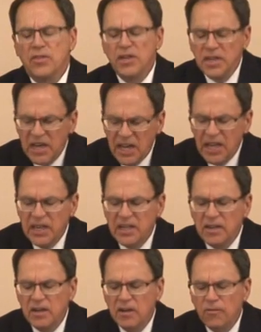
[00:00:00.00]
the
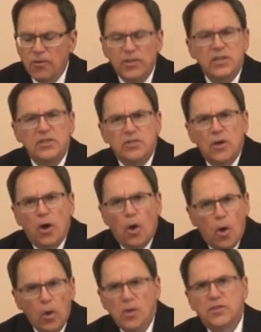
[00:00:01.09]
need for this
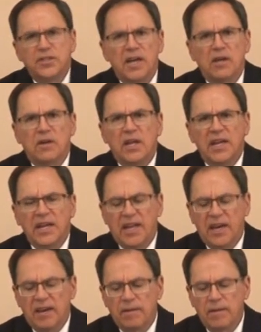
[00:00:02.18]
wholesale
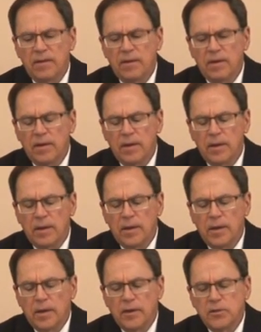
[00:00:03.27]
cleaning.
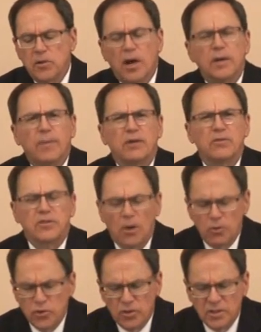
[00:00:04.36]
Talk about
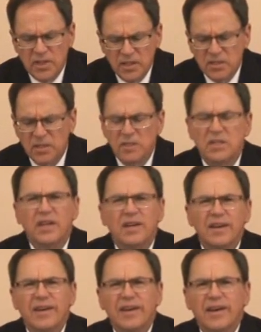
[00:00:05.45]
social
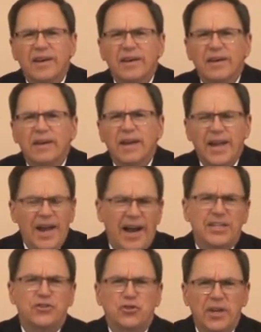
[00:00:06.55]
distancing and
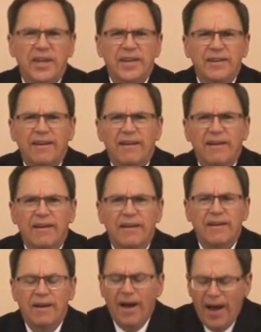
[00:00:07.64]
hygiene?
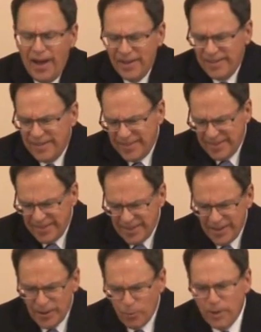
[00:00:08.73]
Ha!
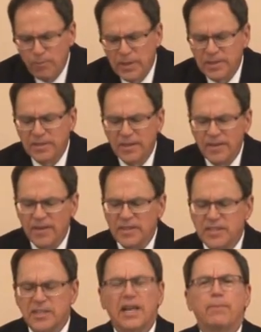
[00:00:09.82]
We've been
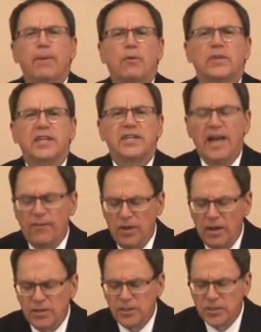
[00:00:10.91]
sleeping with the
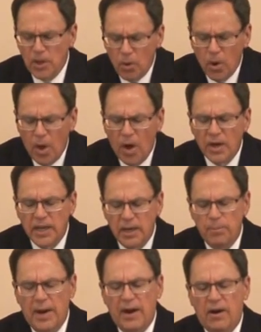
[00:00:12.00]
devil so long in
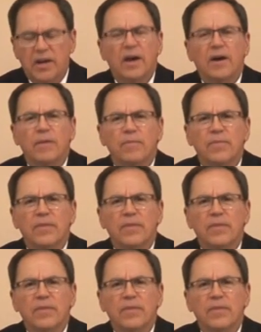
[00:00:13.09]
America